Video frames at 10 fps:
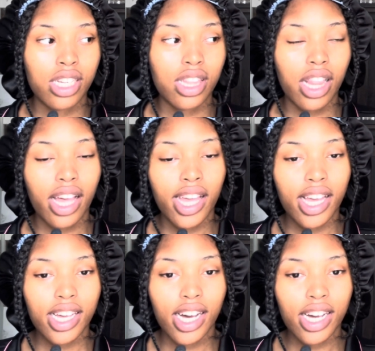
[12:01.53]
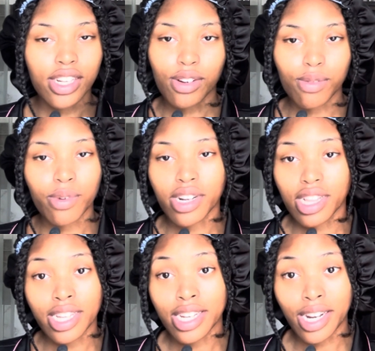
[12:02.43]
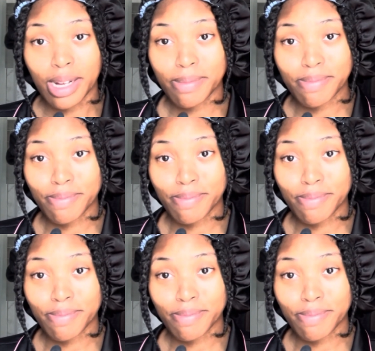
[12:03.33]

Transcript: like I don't want to clean it up.